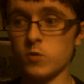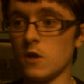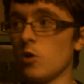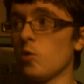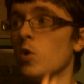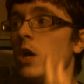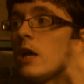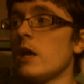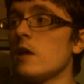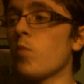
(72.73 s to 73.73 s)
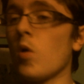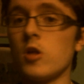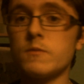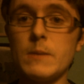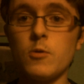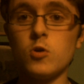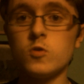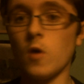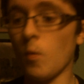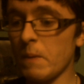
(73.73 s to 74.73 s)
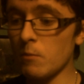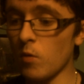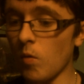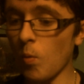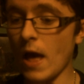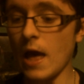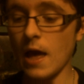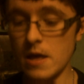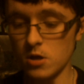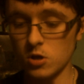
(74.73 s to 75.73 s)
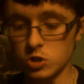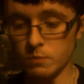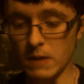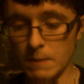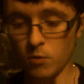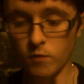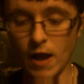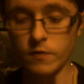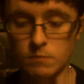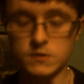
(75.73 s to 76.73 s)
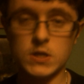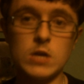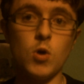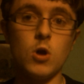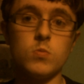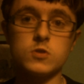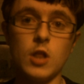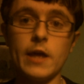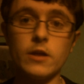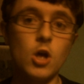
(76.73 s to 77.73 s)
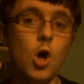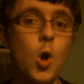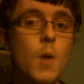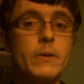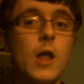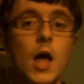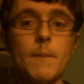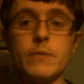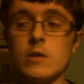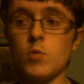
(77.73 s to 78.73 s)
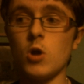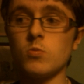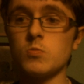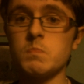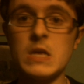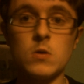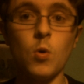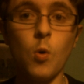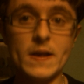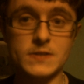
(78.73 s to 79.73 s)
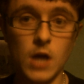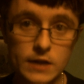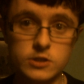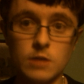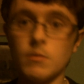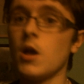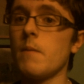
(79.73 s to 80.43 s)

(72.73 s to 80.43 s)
So he's one of those people who's a bit more aware to people around him. So he won't do like opening up. He won't be always kind to them.